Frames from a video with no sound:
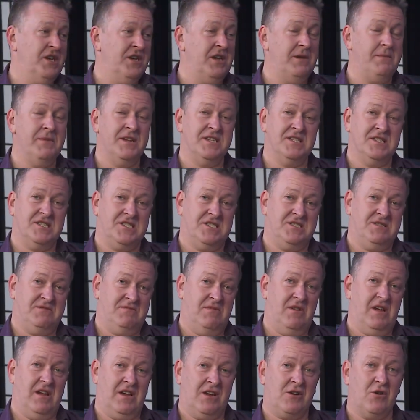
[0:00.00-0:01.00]
Demons
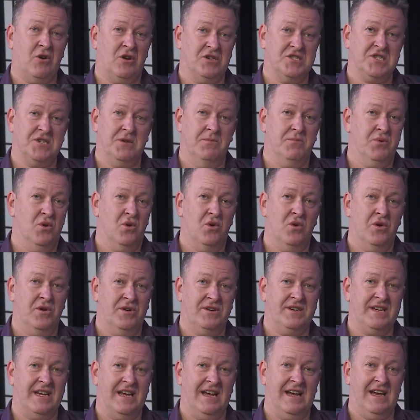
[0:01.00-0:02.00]
across the
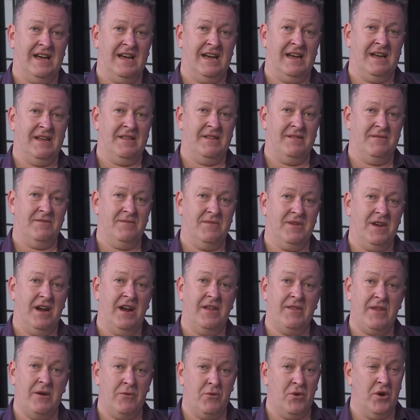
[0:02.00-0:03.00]
board, uh, you
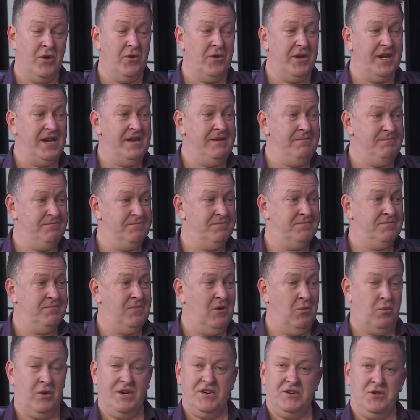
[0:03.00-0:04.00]
know, they're really
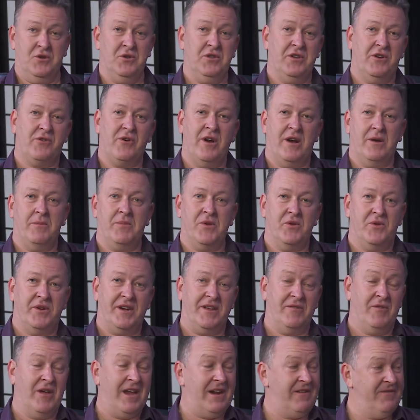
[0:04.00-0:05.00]
but we do the
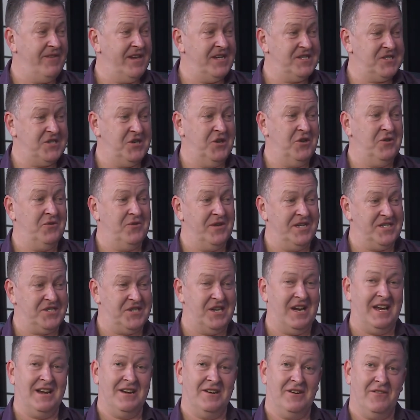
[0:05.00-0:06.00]
credibility ladder. They're certainly
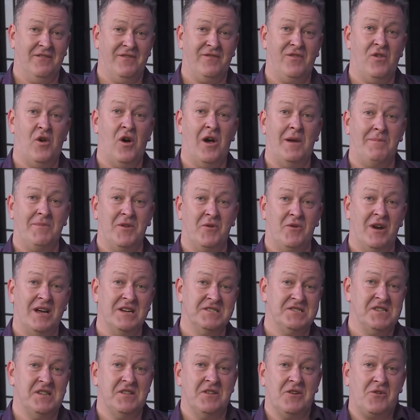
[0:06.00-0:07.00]
starting to fly up the
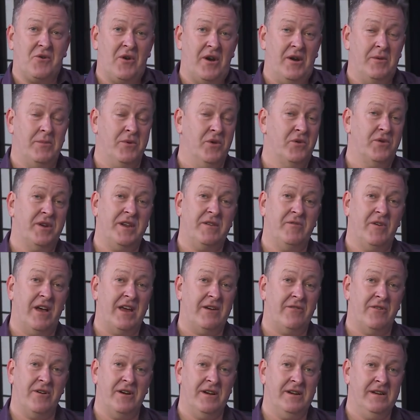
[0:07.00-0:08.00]
rungs of the credibility
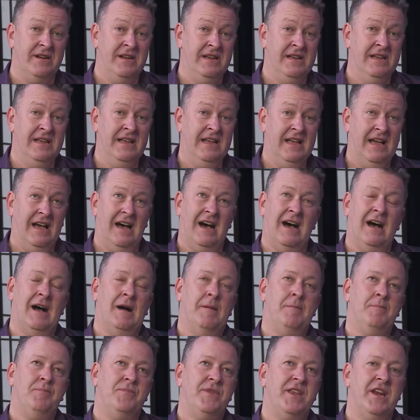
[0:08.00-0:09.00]
ladder. And,
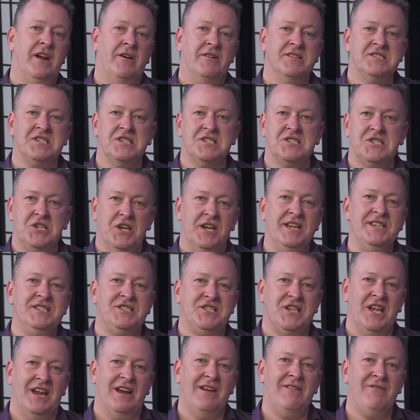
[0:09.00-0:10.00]
um, you know, as a scene
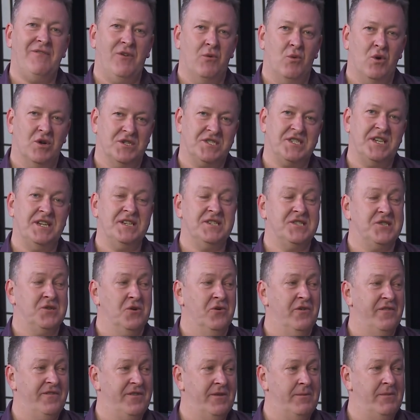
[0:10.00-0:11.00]
setter for what's in
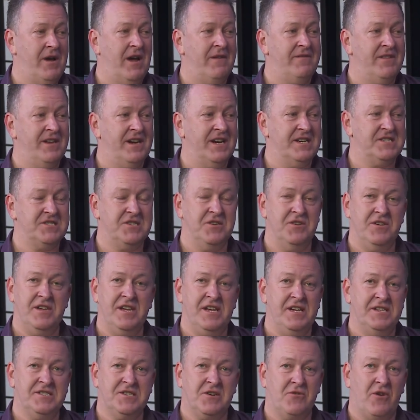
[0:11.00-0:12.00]
store for them over the next few
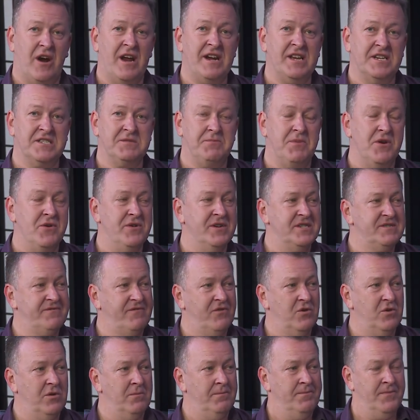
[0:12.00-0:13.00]
years, great experience
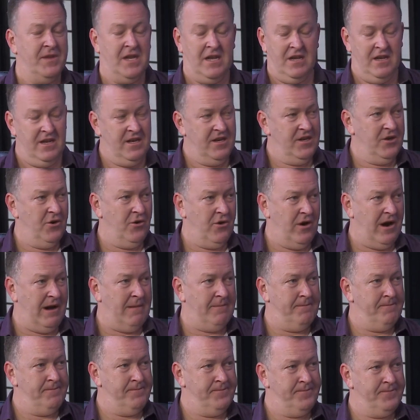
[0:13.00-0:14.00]
for them. You're
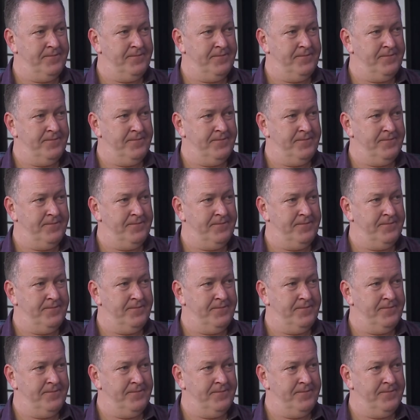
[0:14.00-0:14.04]
up.